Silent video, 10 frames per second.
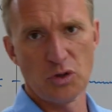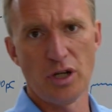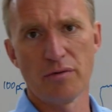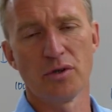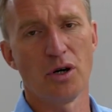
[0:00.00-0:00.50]
you
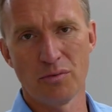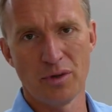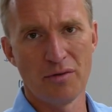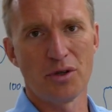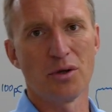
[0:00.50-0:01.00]
never know.
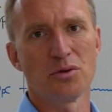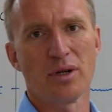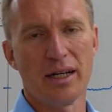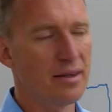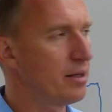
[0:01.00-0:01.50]
We're going to
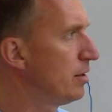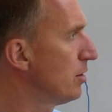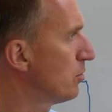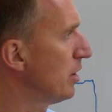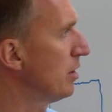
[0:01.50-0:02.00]
get in the
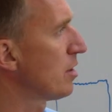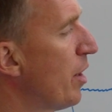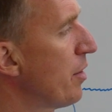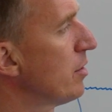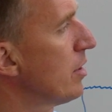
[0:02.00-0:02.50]
nitty-gritty
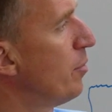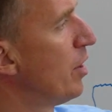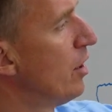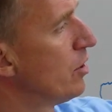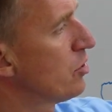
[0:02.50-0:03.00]
other time.
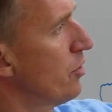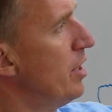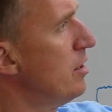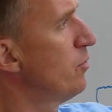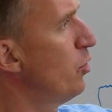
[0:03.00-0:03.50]
So
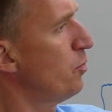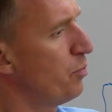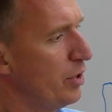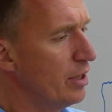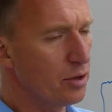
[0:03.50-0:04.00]
this
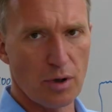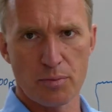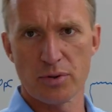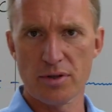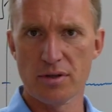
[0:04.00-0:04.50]
would be a
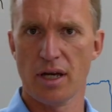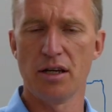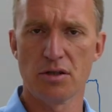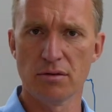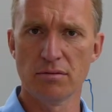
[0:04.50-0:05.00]

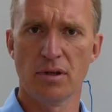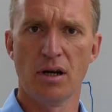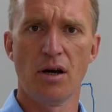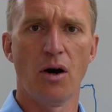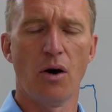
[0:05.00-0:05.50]
representation
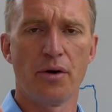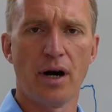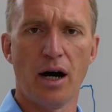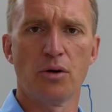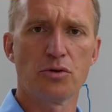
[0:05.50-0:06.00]
on
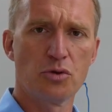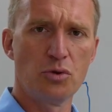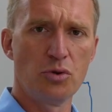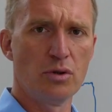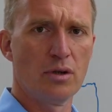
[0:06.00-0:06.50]
how
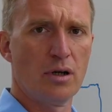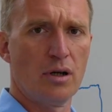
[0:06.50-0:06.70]
to